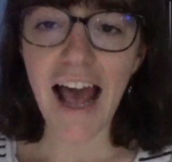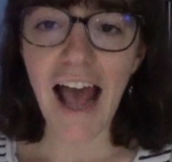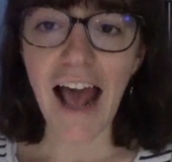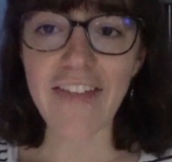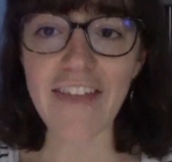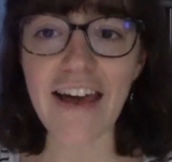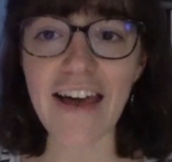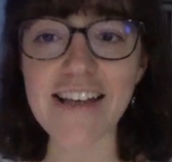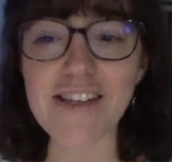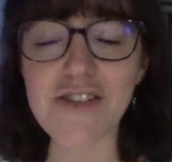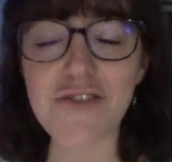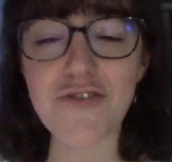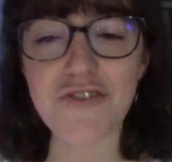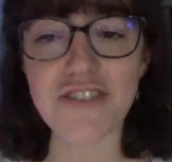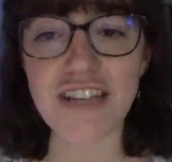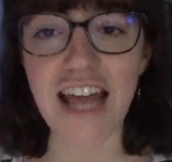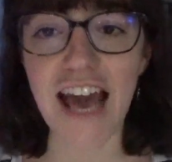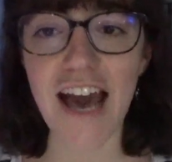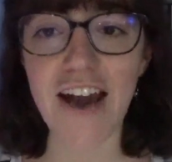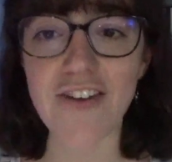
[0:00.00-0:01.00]
And that's all for
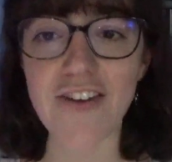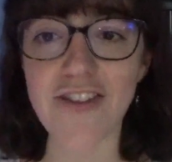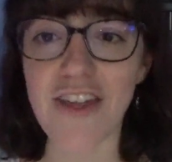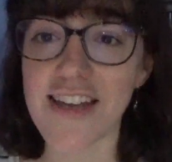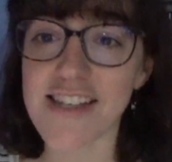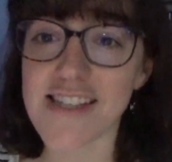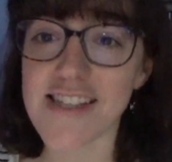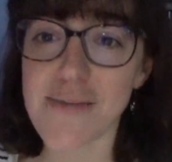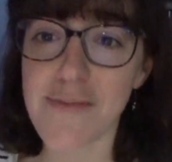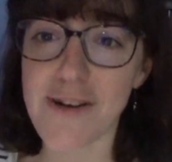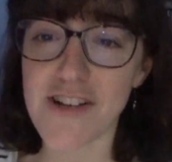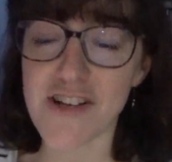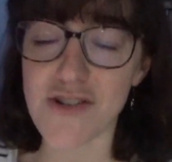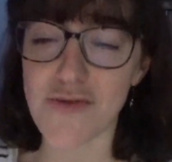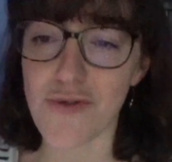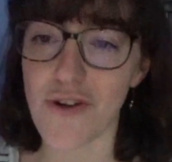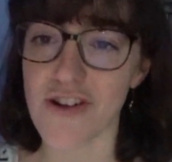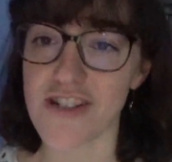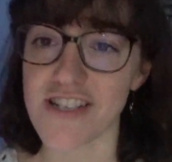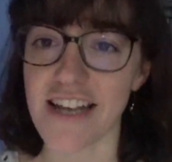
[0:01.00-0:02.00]
now. Thanks so much for
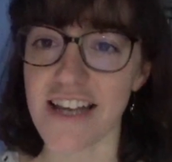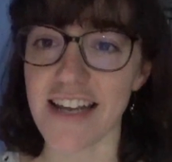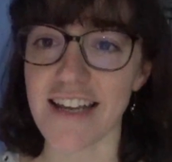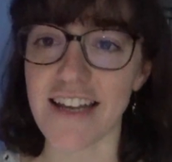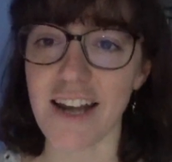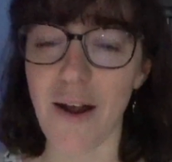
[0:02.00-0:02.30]
watching,